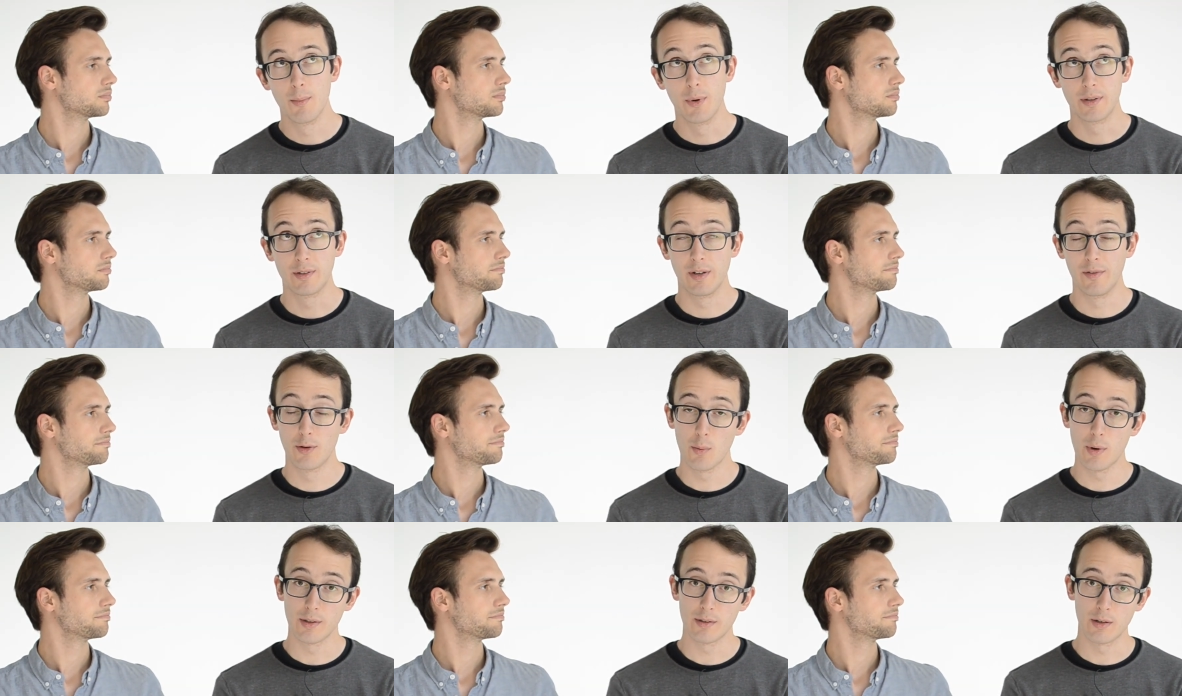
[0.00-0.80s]
Speaker 1: But if
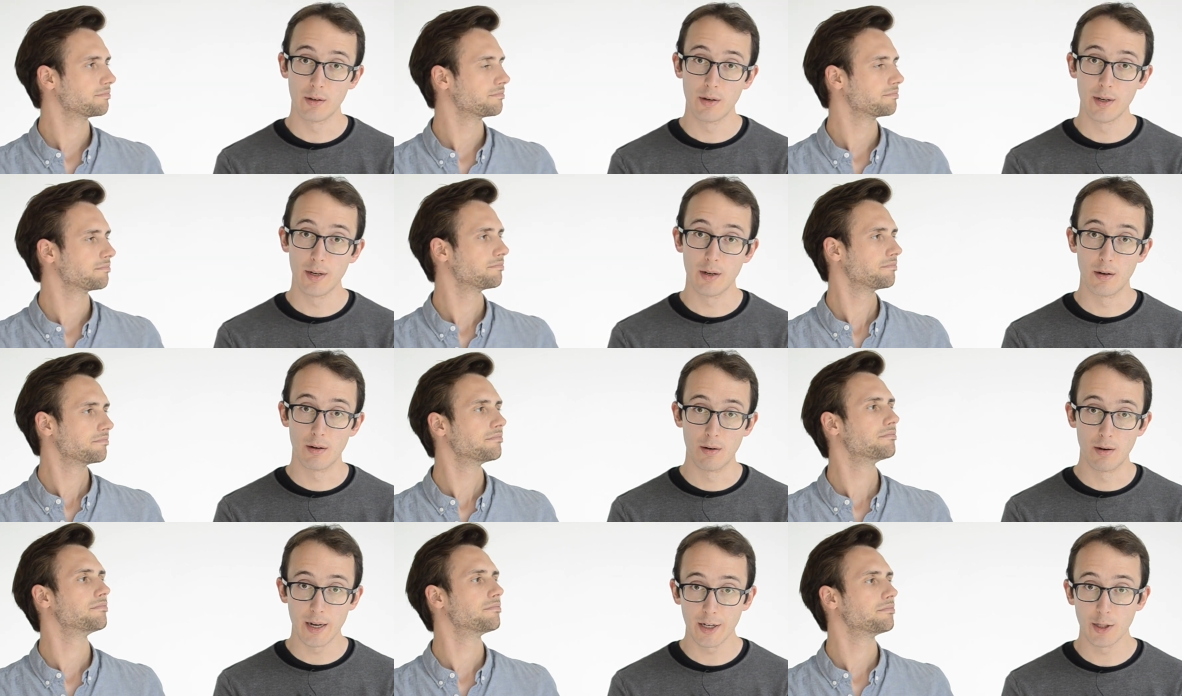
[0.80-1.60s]
you want only
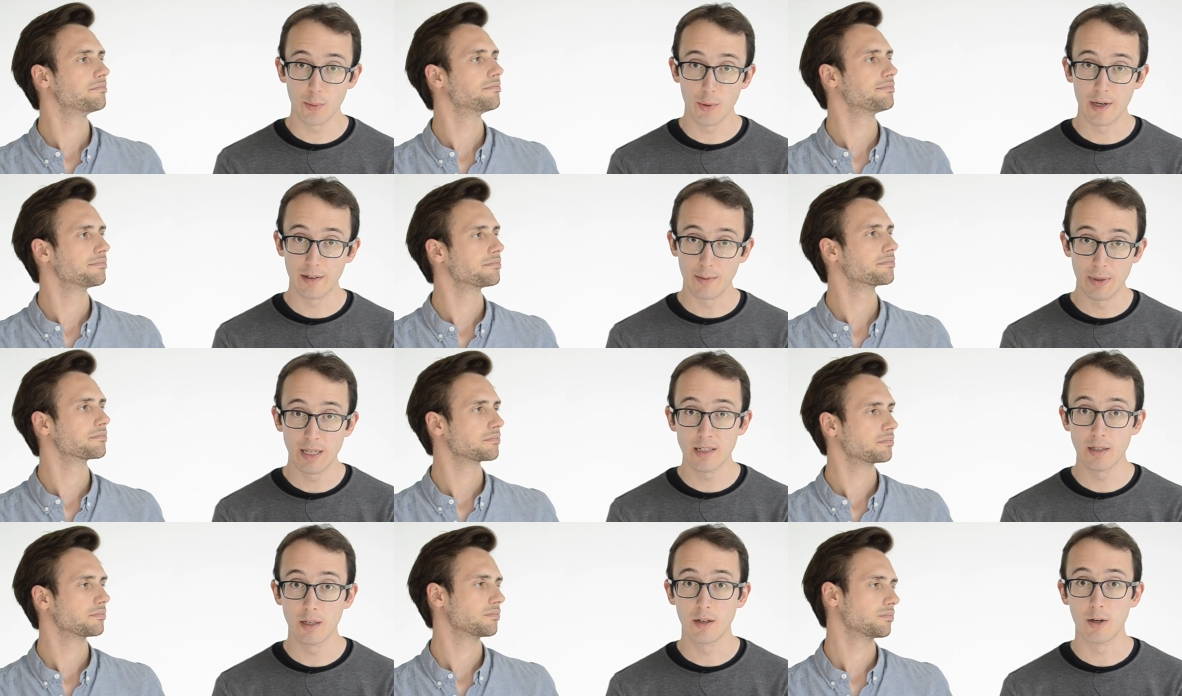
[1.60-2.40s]
a lightweight
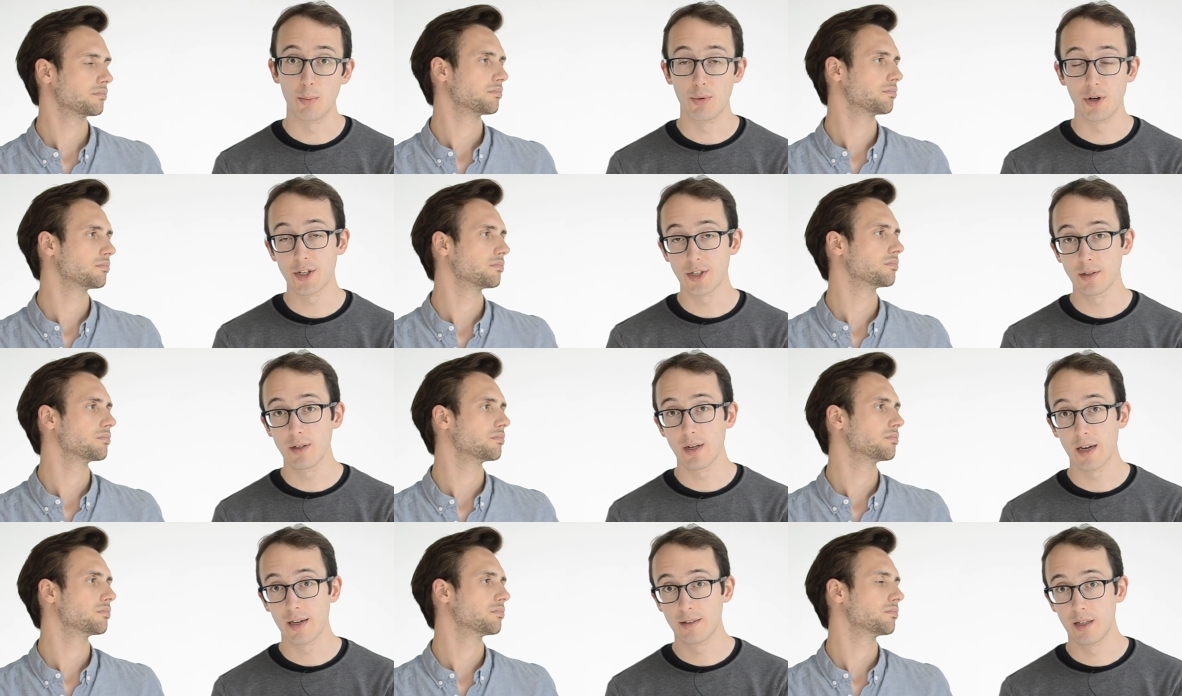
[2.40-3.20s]
mezzanine
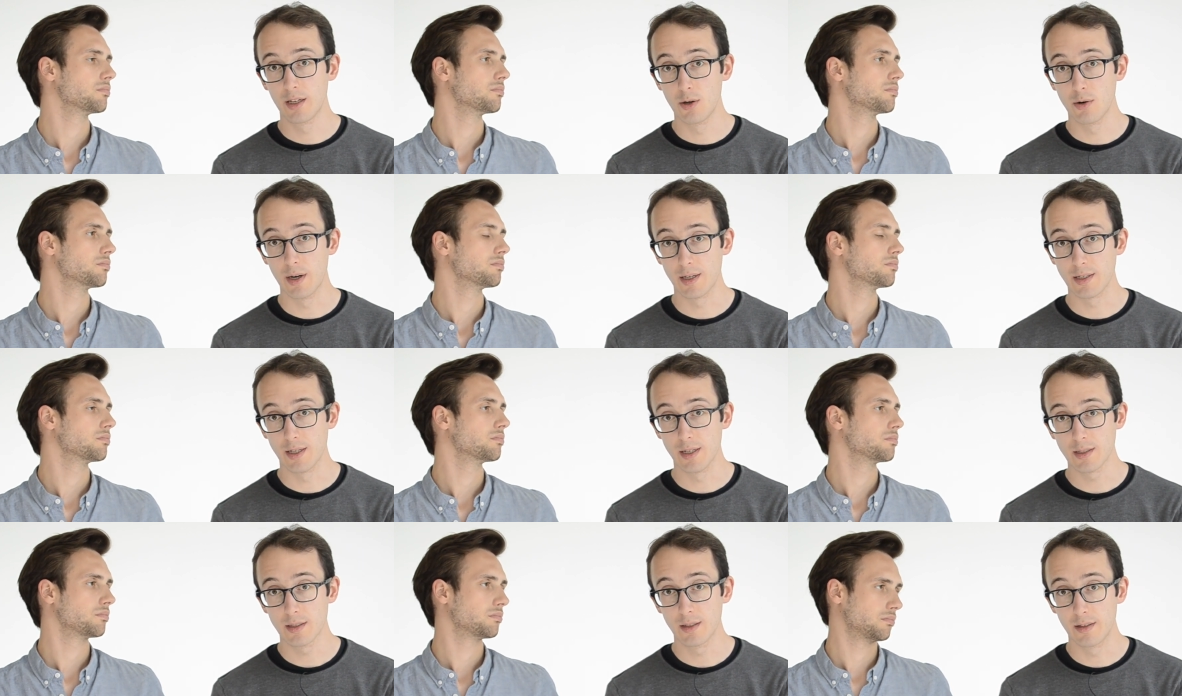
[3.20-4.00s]
compression, like Tico
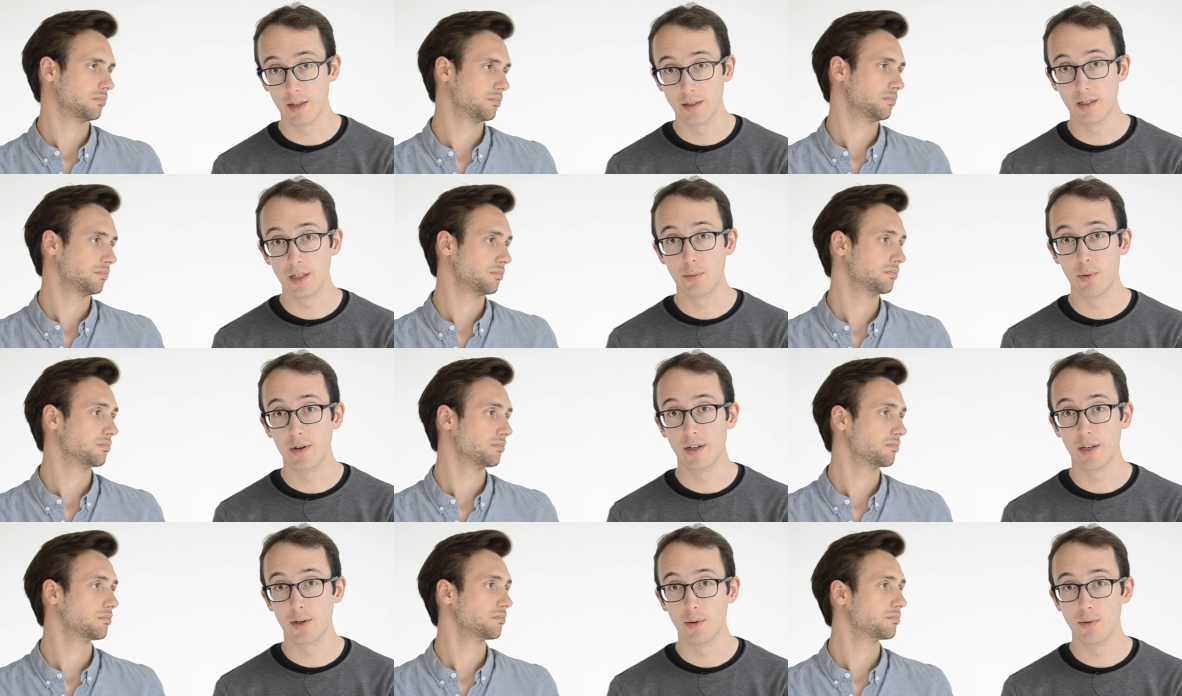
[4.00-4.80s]
XS, then it will
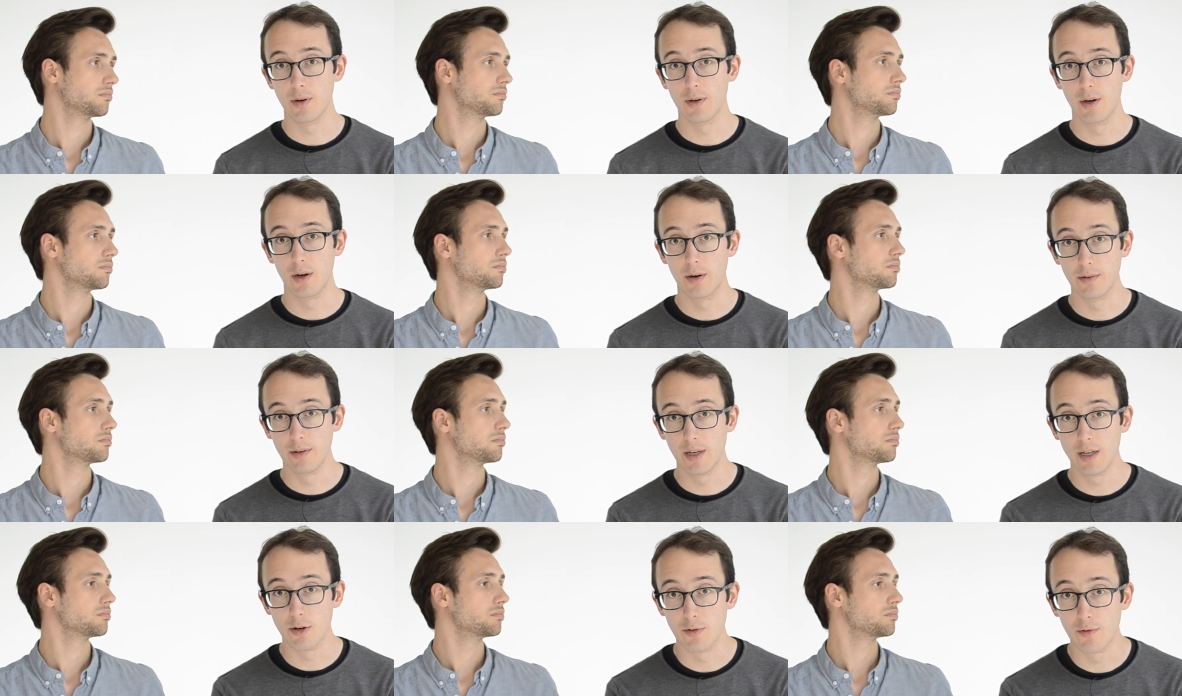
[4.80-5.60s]
take you
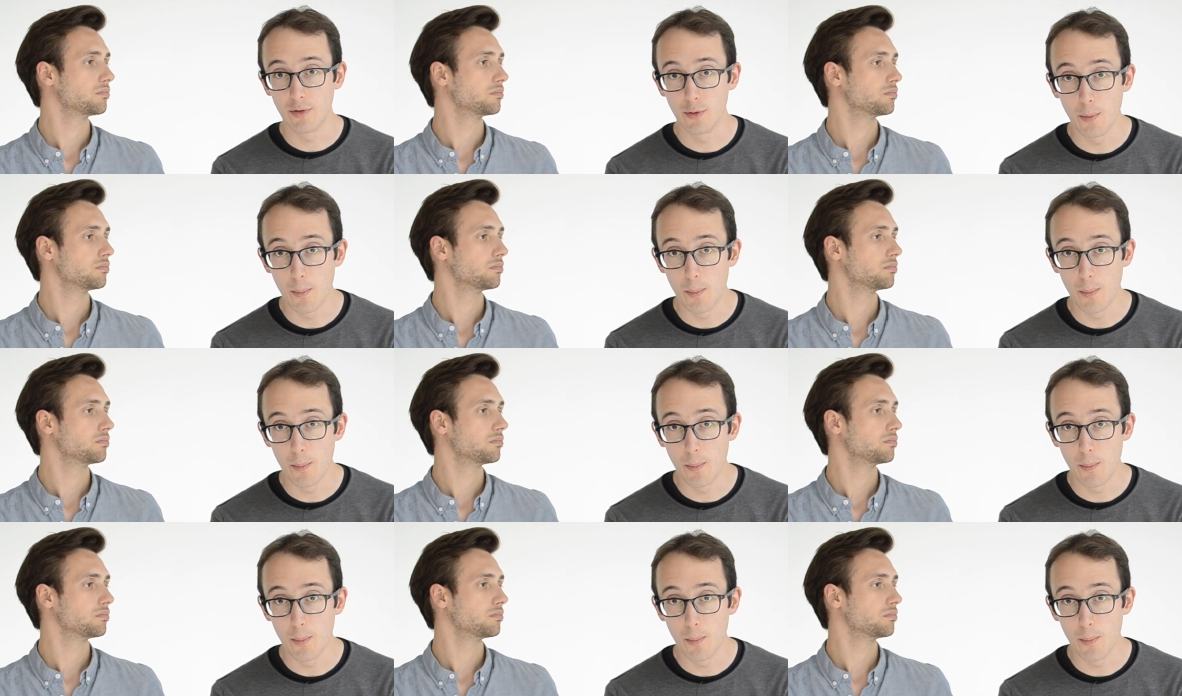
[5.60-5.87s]
only a few